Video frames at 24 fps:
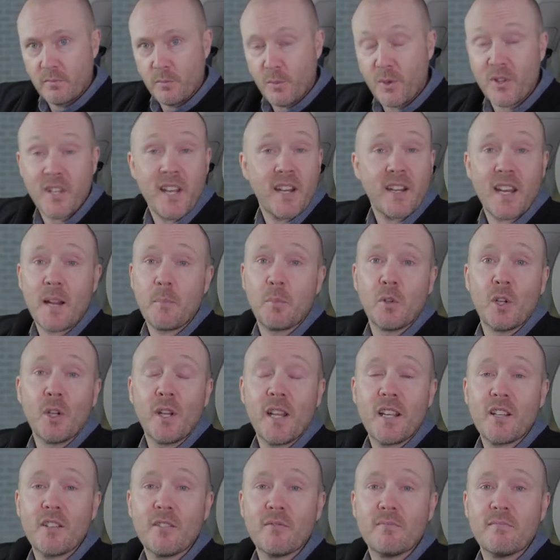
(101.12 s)
With Hyundai
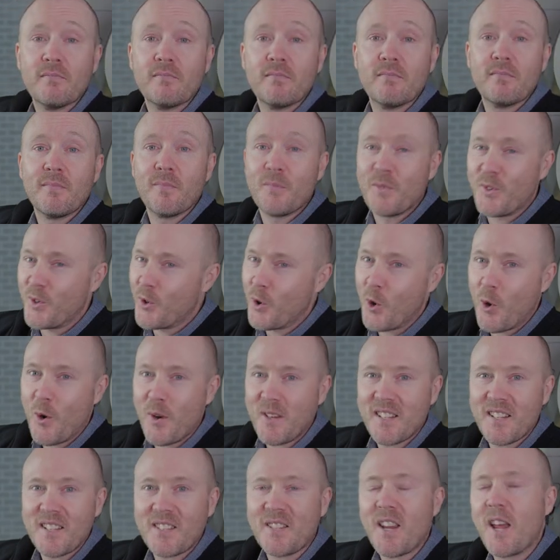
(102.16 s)
BlueLink, you're
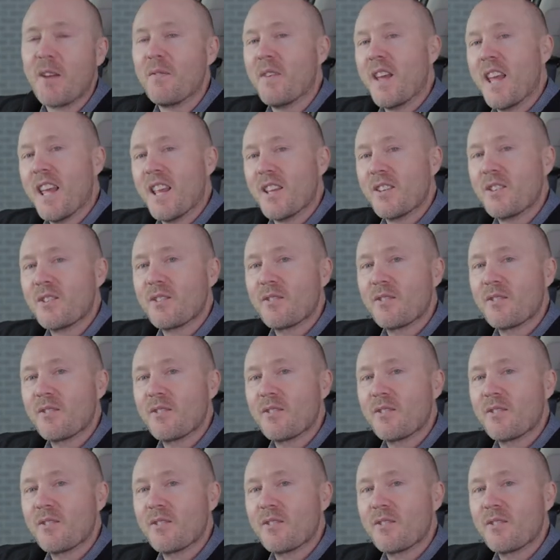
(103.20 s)
always in safe hands.